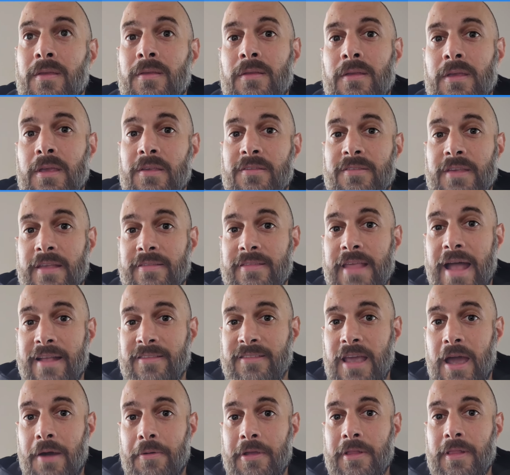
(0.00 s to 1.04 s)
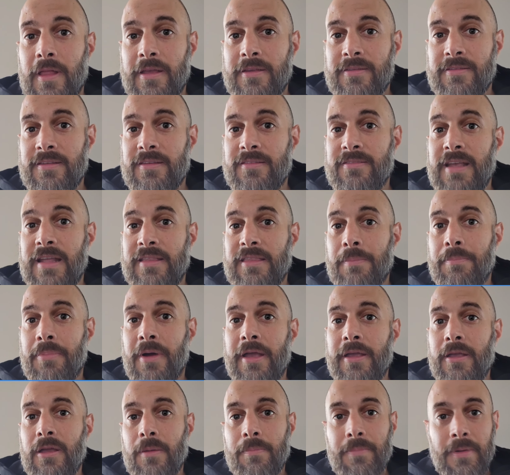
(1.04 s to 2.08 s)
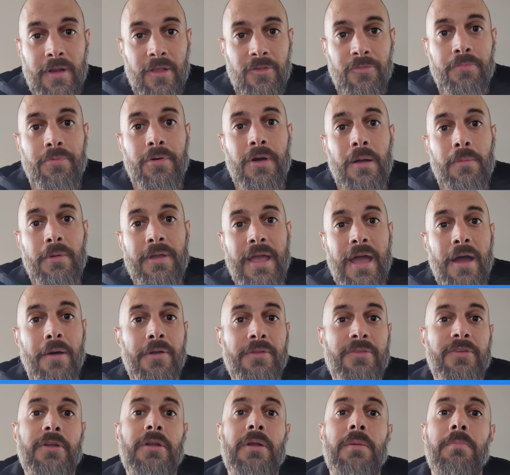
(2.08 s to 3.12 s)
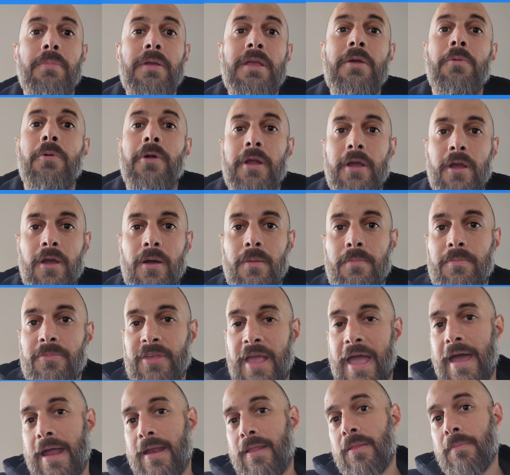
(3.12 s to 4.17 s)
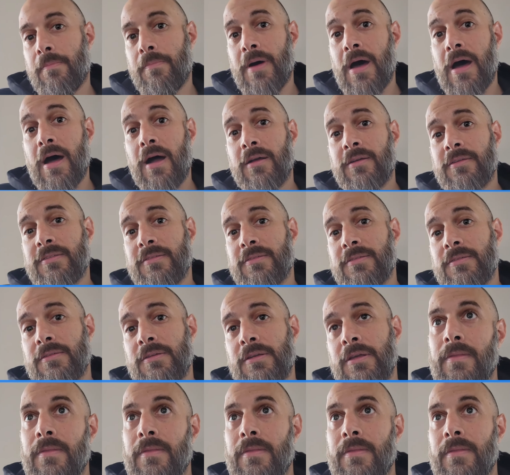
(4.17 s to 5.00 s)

He said that's how he likes to set the bike up, and it's probably how it's going to be when it comes out of the box.